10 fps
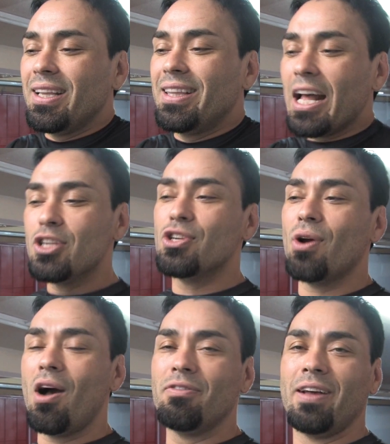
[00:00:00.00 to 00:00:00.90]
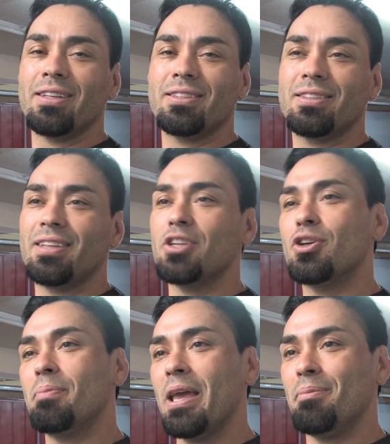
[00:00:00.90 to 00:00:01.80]
That's your offense. That's
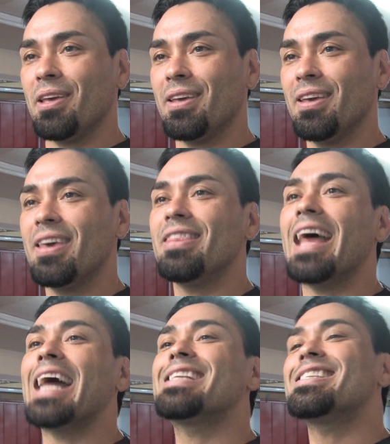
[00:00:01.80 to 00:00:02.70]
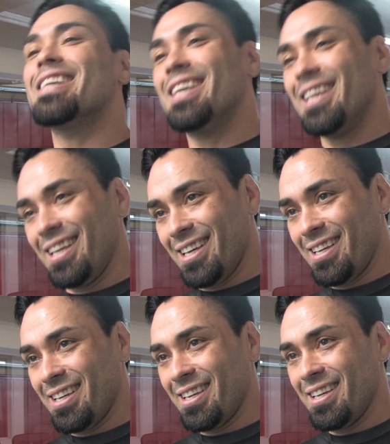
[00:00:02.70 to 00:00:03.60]
your baby. That's the key,
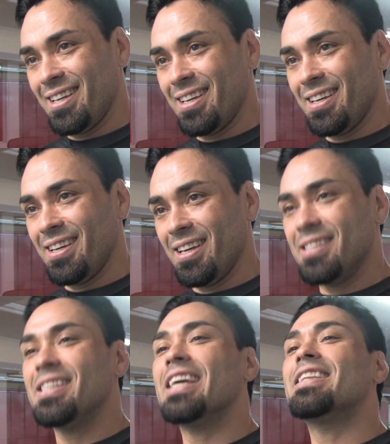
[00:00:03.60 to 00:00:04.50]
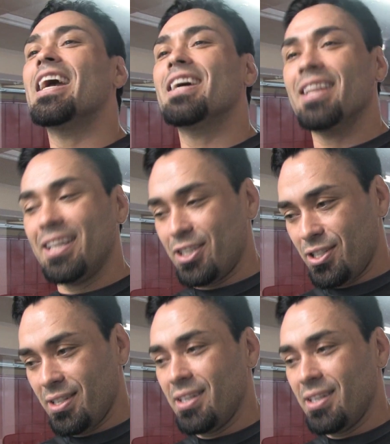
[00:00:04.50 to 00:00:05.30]
is to get that clinch.